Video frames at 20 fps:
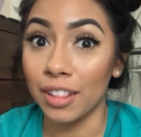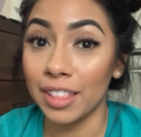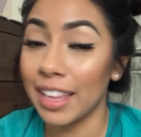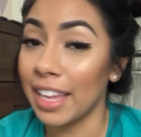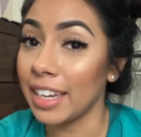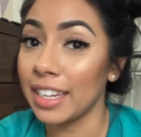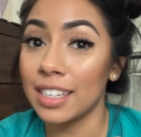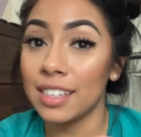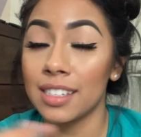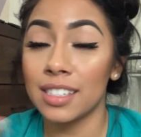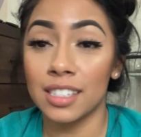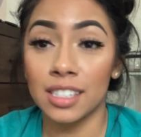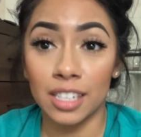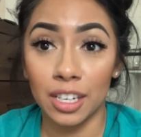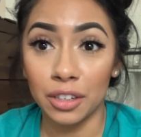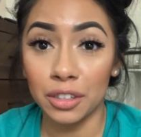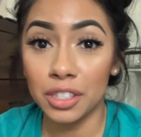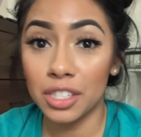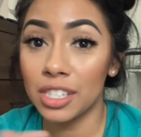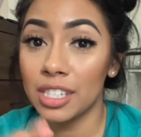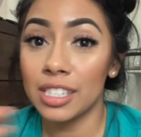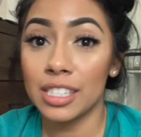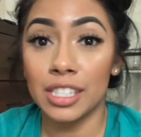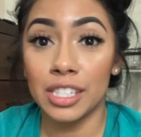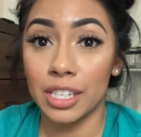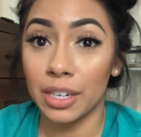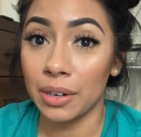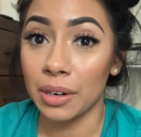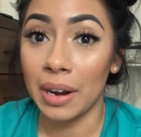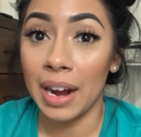Like zilch,
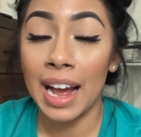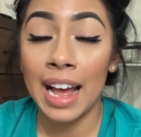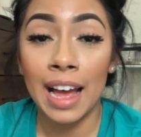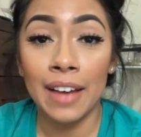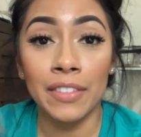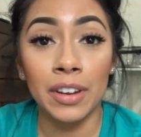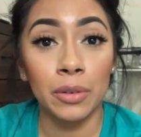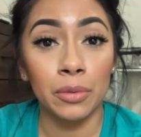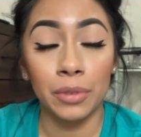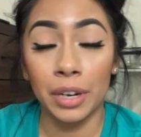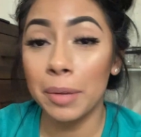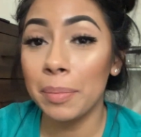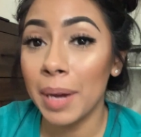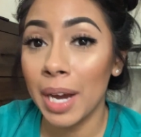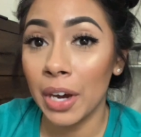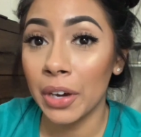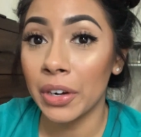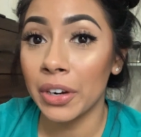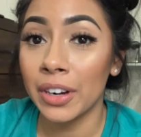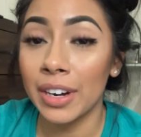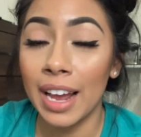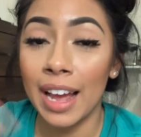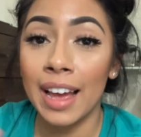zero. I haven't repowdered,